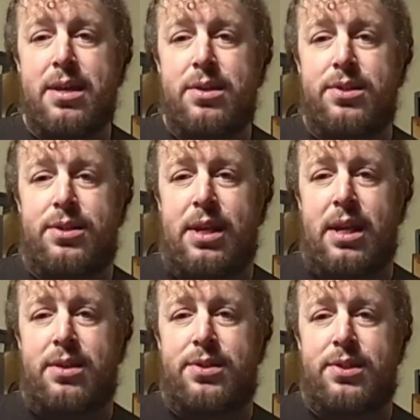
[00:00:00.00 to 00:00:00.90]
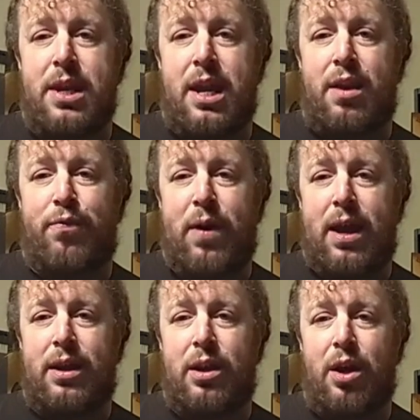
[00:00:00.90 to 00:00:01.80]
Stay safe
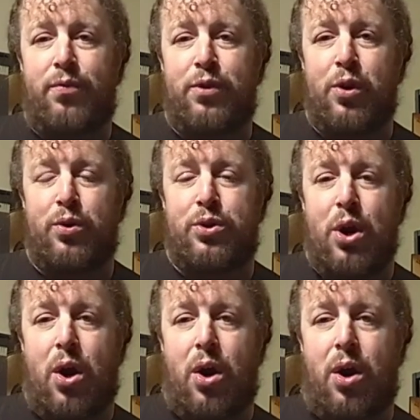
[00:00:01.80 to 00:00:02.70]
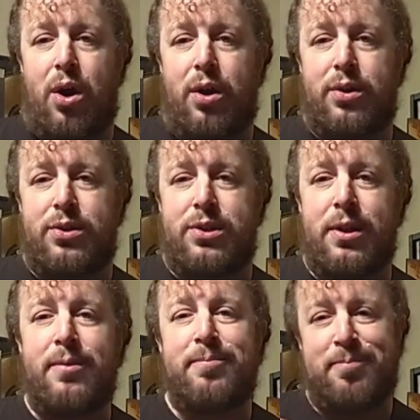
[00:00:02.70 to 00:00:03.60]
and love your
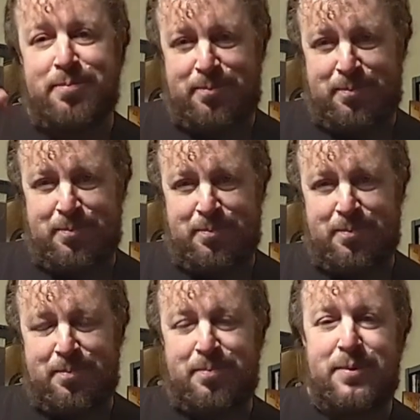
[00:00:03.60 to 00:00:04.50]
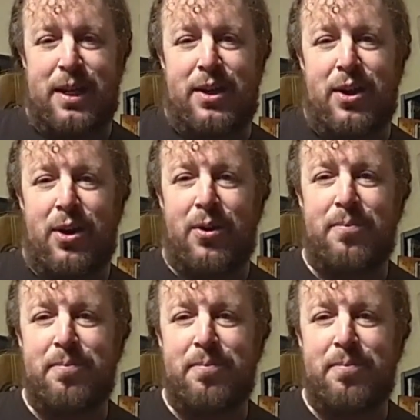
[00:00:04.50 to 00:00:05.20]
dogs. Take care.